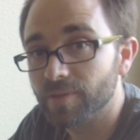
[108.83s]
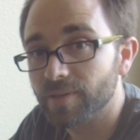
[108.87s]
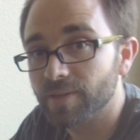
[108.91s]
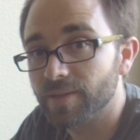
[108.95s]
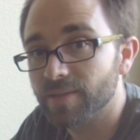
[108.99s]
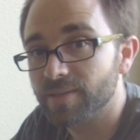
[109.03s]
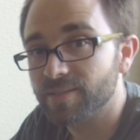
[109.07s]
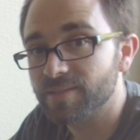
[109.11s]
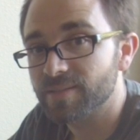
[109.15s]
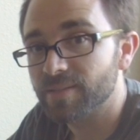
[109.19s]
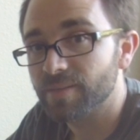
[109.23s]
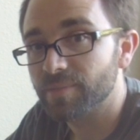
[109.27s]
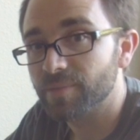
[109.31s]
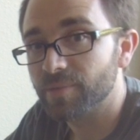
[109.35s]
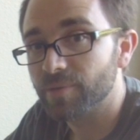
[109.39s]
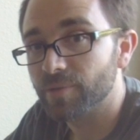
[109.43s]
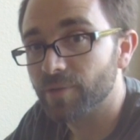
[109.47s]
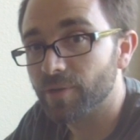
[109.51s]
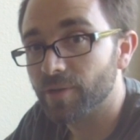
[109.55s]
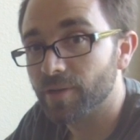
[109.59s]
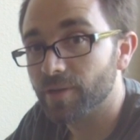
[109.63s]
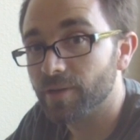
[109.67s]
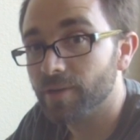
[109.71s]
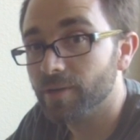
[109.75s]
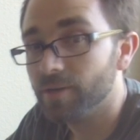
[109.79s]

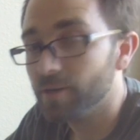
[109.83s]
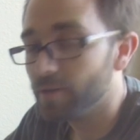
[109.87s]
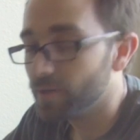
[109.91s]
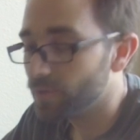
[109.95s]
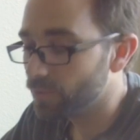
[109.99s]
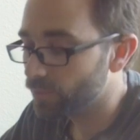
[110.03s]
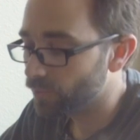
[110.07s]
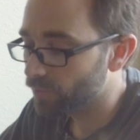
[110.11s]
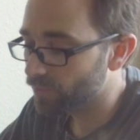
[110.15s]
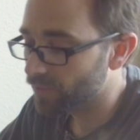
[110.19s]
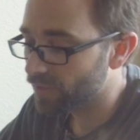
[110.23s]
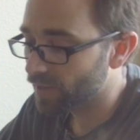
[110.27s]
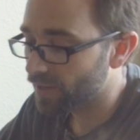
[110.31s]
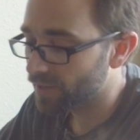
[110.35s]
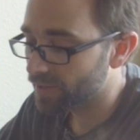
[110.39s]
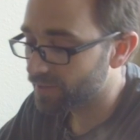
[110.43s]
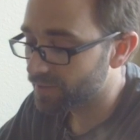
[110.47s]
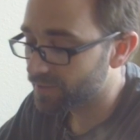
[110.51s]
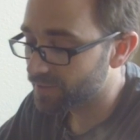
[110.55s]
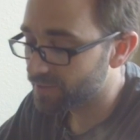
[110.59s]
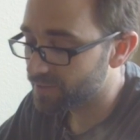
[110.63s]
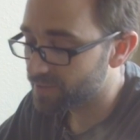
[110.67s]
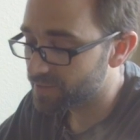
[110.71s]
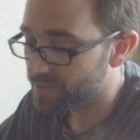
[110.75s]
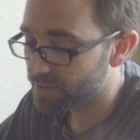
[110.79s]
SWR without
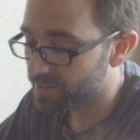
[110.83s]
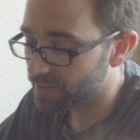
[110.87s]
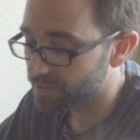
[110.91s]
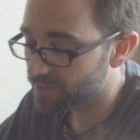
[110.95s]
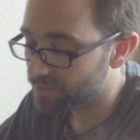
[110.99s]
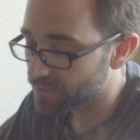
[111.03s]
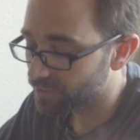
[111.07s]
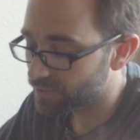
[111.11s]
an antenna